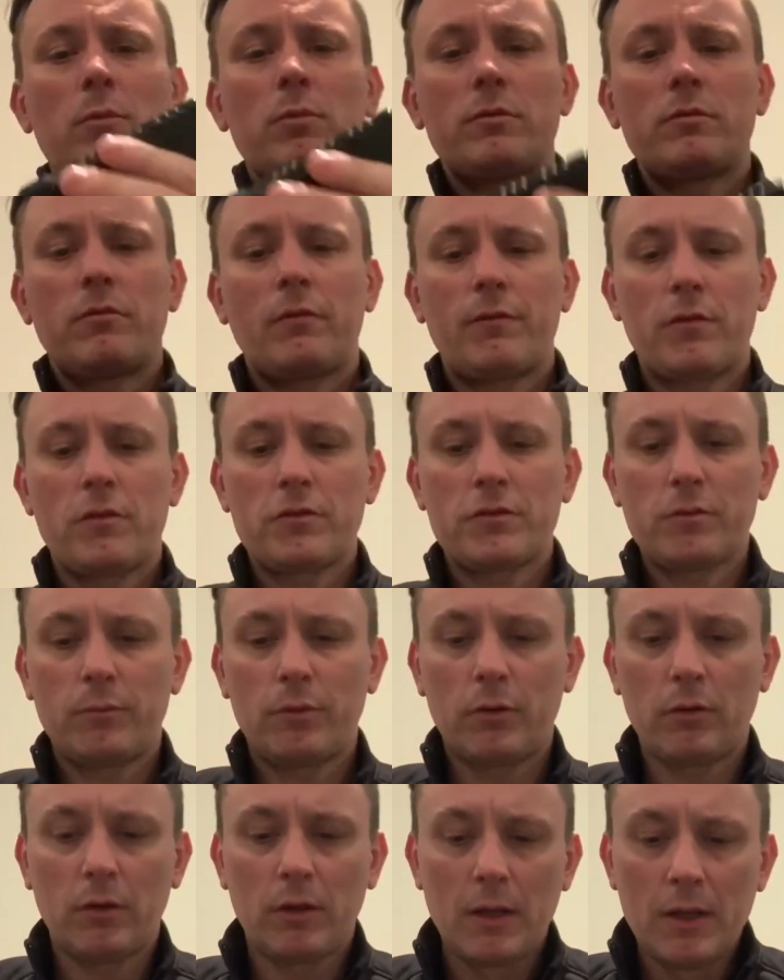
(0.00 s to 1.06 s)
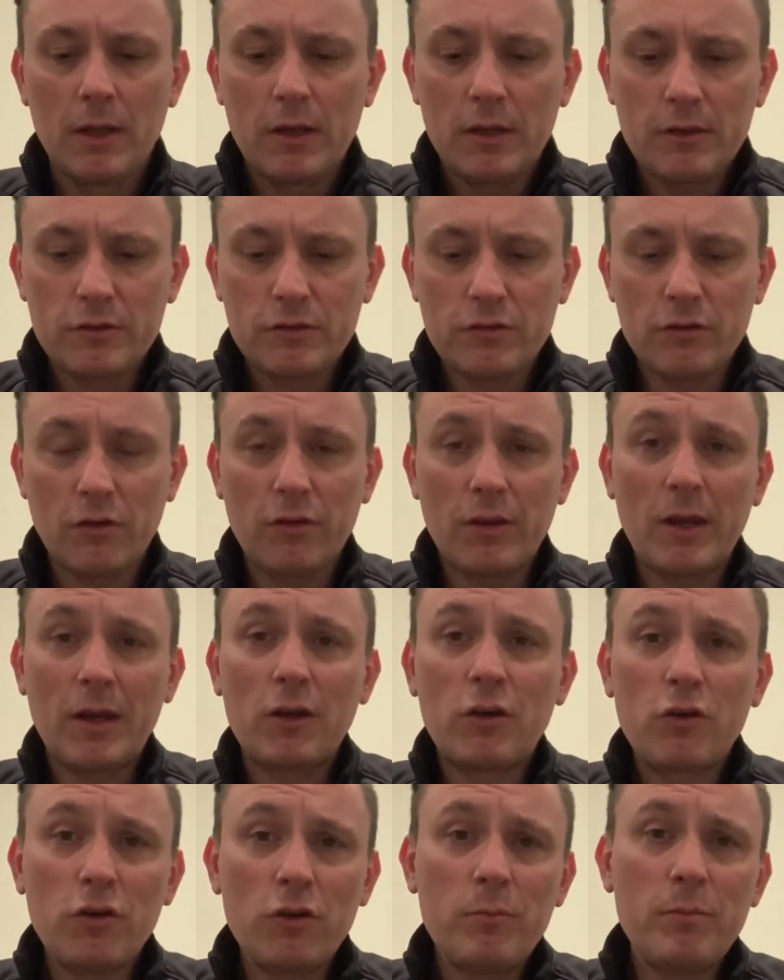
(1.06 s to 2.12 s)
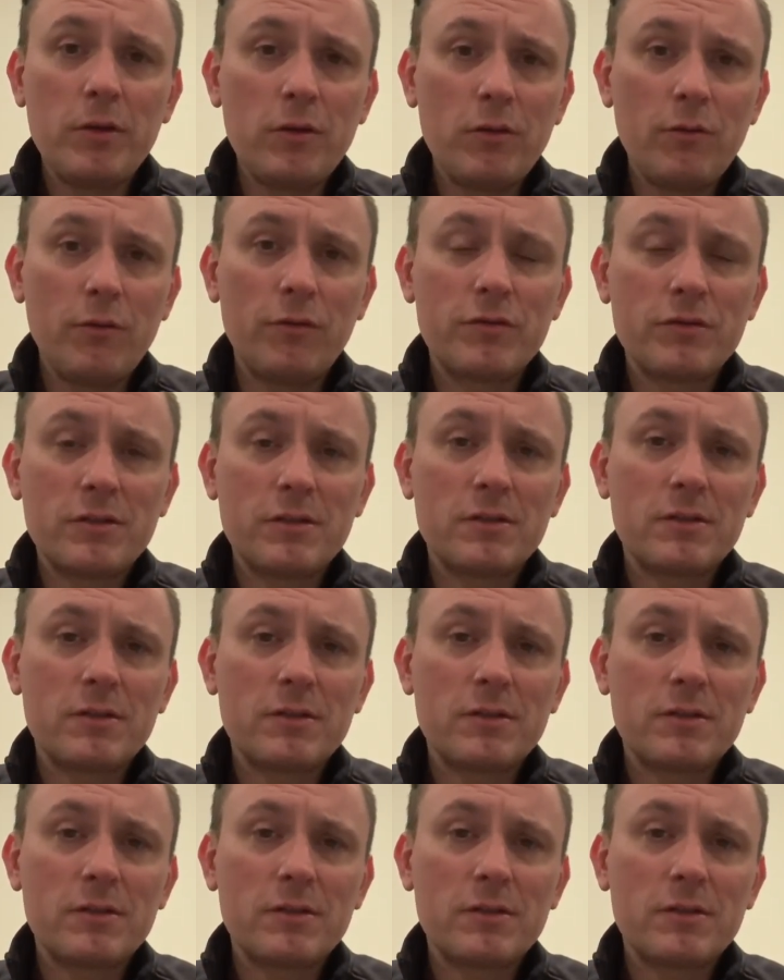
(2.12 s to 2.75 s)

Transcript: was reversible so that it could be used,